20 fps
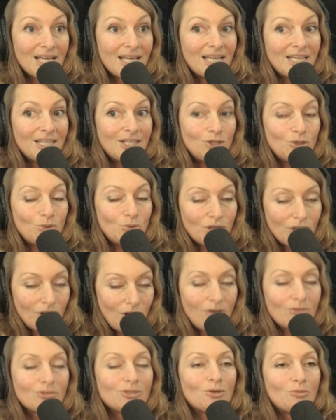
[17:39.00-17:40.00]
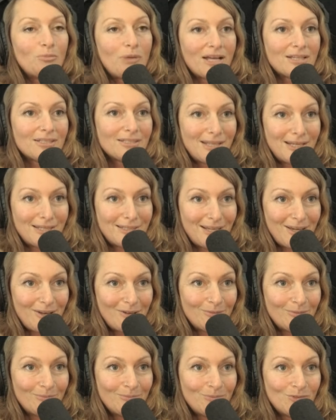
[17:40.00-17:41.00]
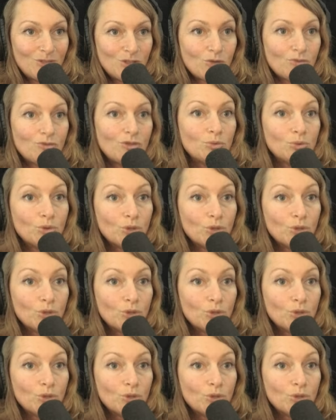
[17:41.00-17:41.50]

you can also pass that down so mm-hmm. if you mm-hmm.